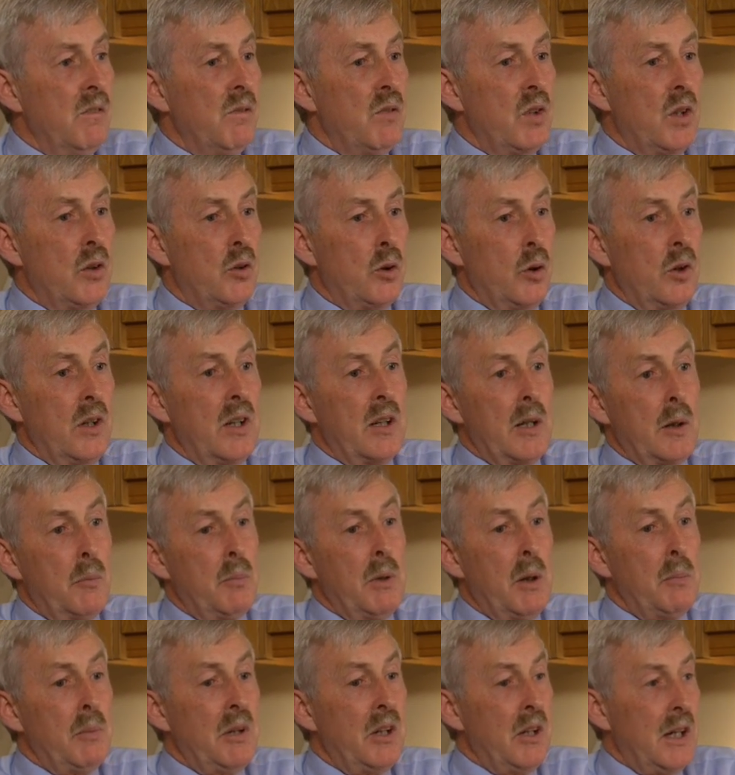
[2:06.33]
So you'll get
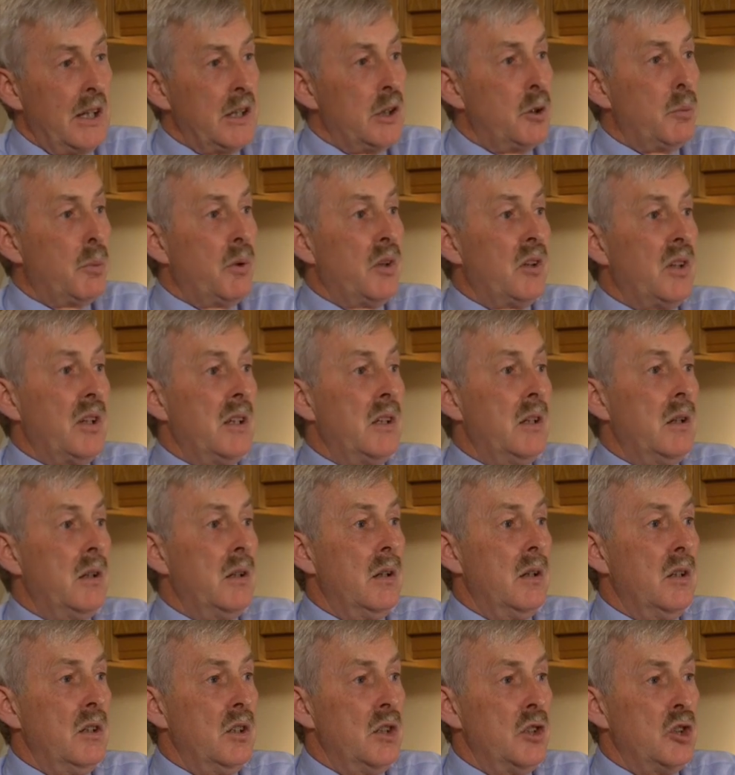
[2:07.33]
maybe 90%
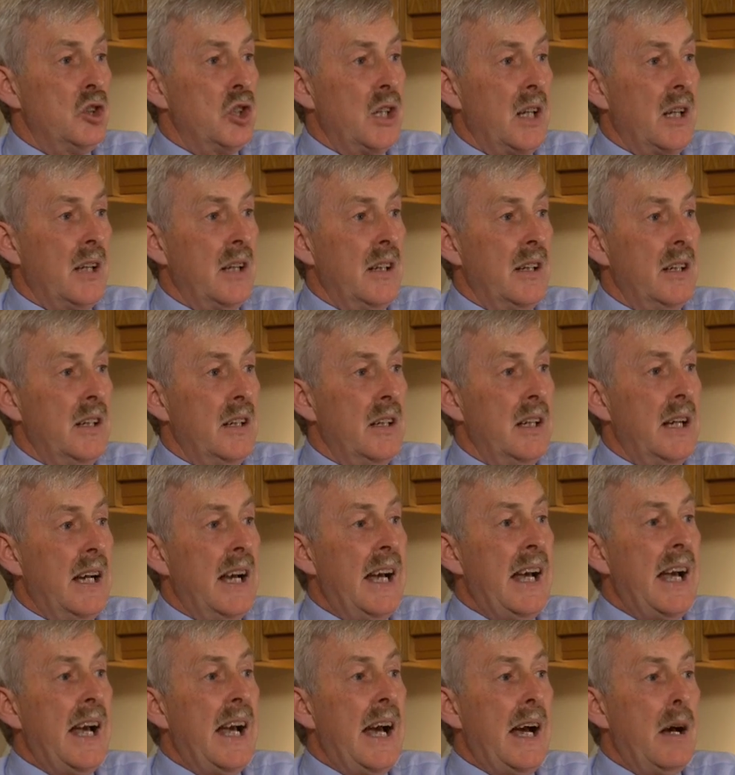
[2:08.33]
shelling,
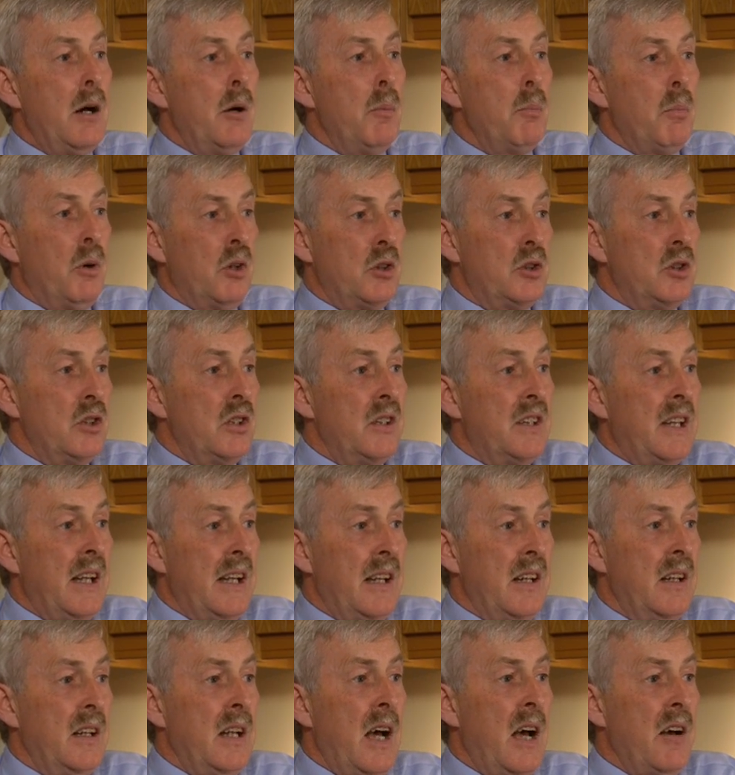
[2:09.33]
but you'll
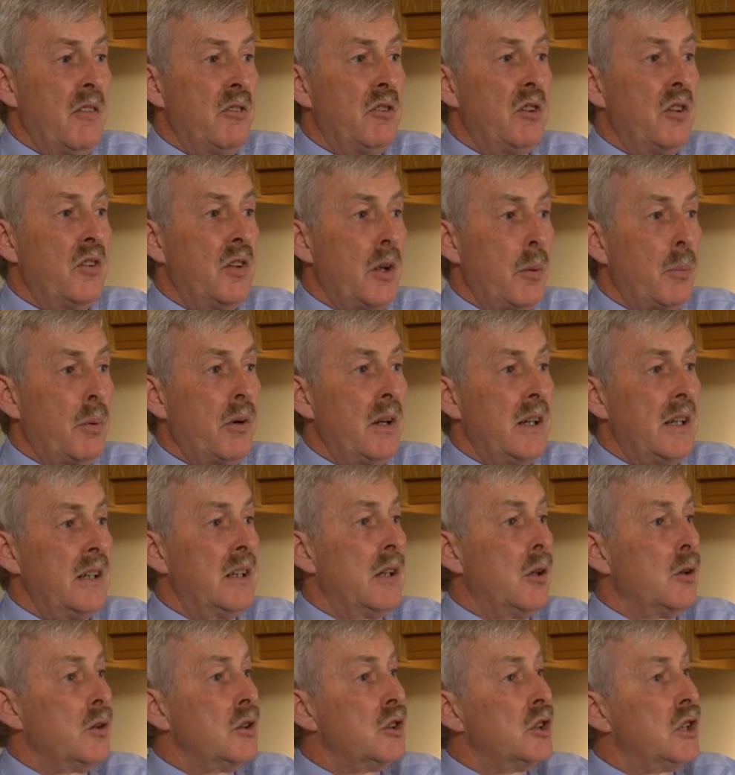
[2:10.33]
then have to separate
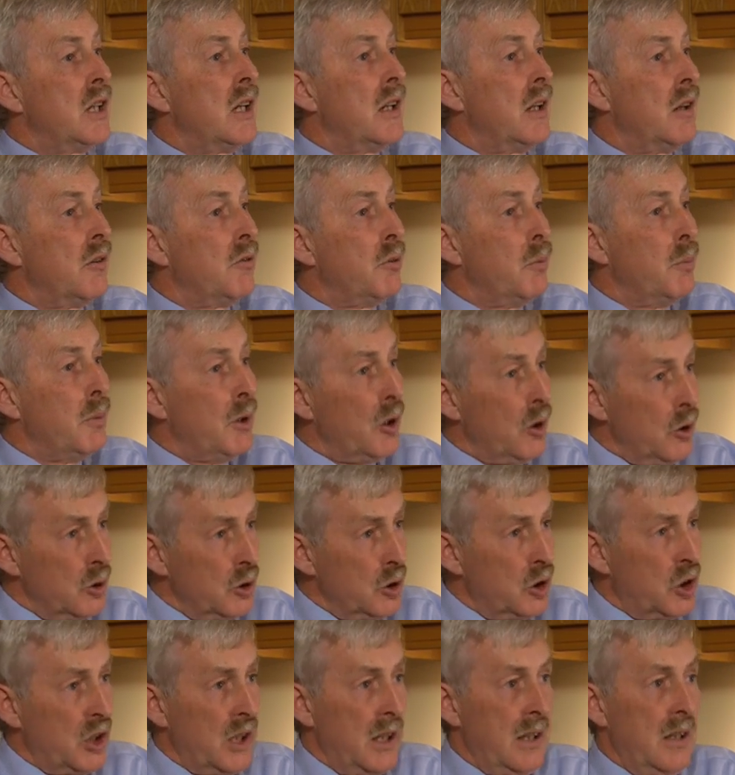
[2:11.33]
out the shelled from the
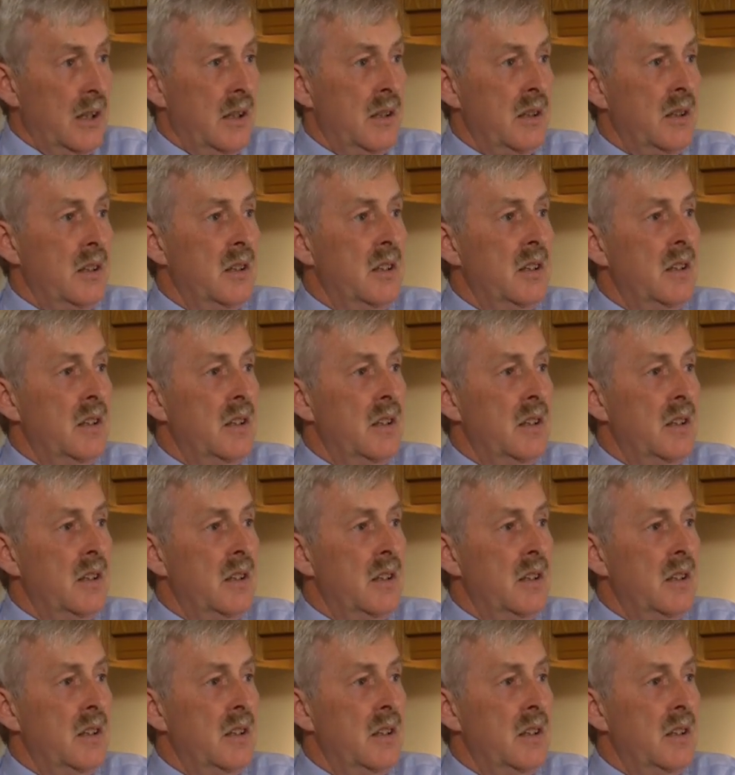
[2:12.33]
unshelled.